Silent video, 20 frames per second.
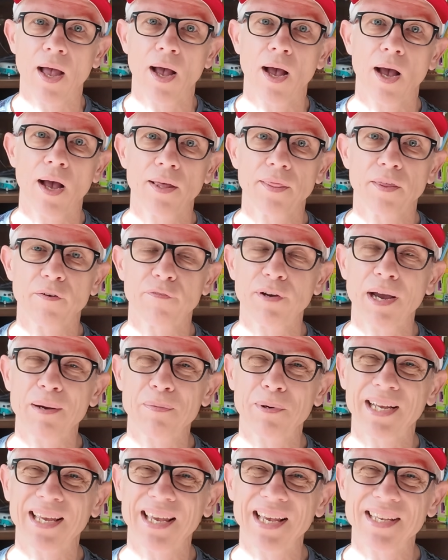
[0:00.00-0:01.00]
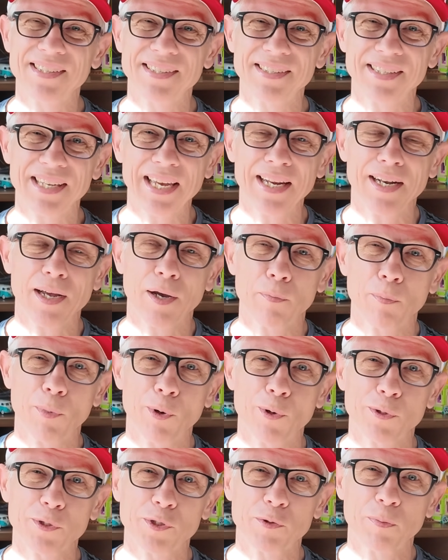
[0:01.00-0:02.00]
The fabric cases eat up
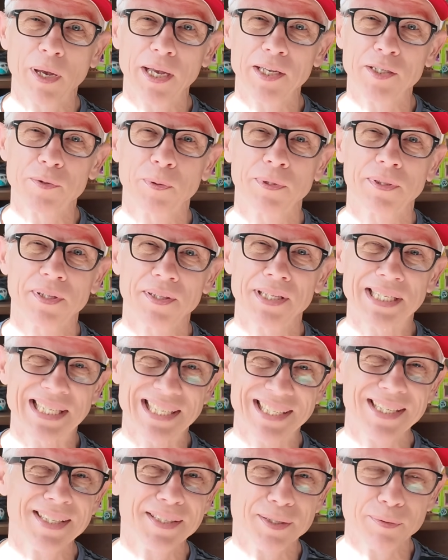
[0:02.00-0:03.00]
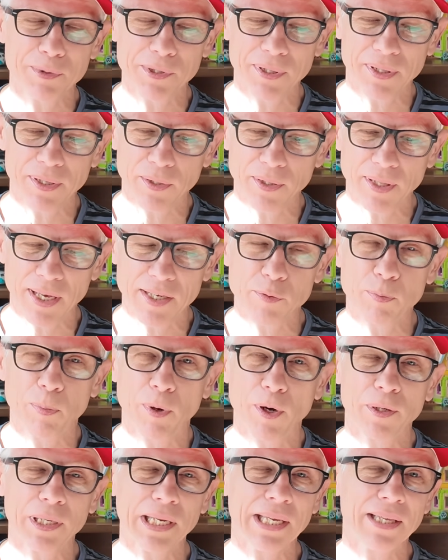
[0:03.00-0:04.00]
more space, but then the system's a little less
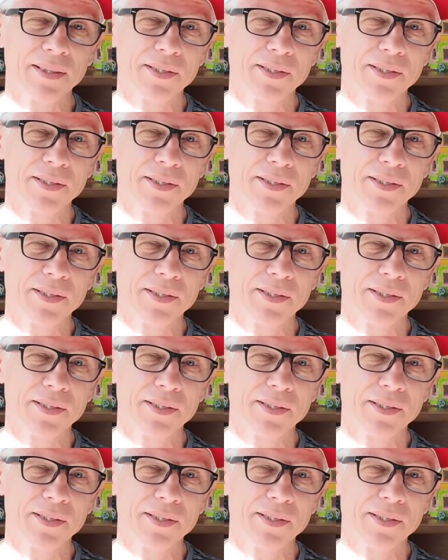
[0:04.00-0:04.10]
bulky.